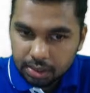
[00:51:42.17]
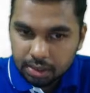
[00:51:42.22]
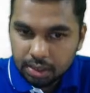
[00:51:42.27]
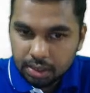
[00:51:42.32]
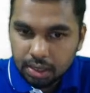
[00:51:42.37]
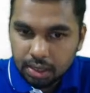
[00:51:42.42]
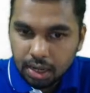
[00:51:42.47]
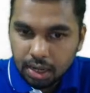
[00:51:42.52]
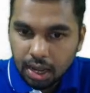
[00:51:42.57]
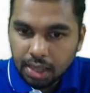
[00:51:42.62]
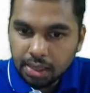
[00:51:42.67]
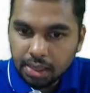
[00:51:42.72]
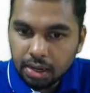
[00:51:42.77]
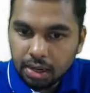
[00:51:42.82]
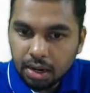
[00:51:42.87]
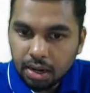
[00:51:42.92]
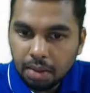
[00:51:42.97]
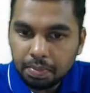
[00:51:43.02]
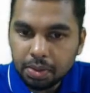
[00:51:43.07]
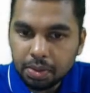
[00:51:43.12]
the other
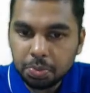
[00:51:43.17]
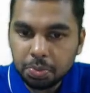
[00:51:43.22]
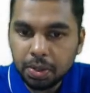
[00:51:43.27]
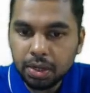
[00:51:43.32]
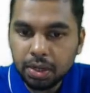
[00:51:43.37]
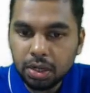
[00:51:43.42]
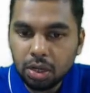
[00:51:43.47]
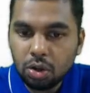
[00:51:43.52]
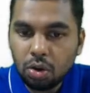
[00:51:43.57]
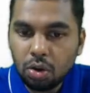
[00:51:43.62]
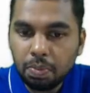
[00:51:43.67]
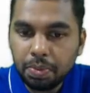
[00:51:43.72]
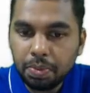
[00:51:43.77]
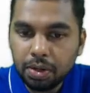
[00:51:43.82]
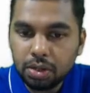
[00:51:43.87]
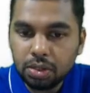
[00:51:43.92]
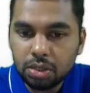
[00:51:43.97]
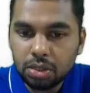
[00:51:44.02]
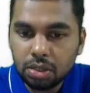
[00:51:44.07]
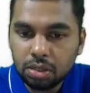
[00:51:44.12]
number splitting
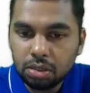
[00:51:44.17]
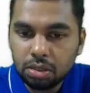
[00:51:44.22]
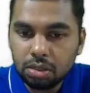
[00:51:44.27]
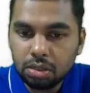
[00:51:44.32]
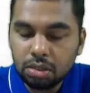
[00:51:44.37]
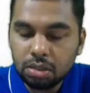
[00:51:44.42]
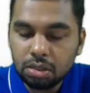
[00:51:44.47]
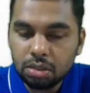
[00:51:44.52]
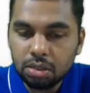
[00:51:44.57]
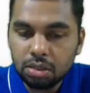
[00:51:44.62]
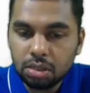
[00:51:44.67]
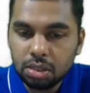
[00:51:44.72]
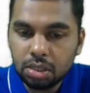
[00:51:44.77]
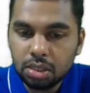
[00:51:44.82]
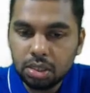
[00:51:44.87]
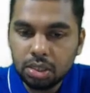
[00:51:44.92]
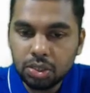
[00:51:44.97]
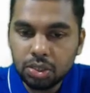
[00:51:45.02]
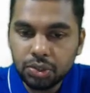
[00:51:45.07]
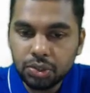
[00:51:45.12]
operation
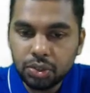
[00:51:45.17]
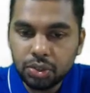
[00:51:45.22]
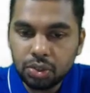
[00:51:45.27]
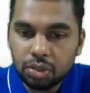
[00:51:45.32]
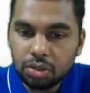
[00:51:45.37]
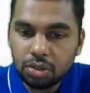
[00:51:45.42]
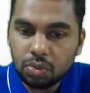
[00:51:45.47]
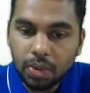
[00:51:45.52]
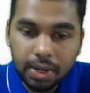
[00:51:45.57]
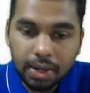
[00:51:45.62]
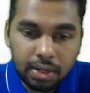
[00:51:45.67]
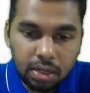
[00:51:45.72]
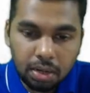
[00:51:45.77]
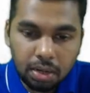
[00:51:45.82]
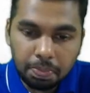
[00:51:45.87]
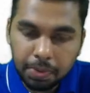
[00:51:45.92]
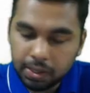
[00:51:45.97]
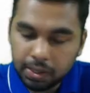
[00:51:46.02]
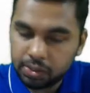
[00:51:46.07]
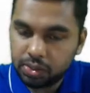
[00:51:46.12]
is 20
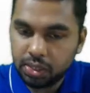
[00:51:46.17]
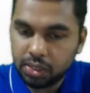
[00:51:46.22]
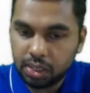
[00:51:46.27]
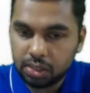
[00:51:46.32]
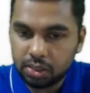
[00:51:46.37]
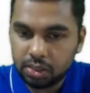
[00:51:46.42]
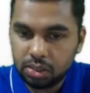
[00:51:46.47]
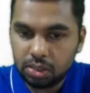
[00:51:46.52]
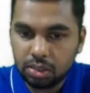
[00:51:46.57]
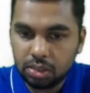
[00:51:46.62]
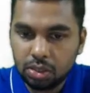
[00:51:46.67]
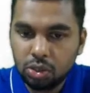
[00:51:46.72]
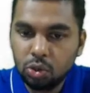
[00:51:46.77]
plus 6.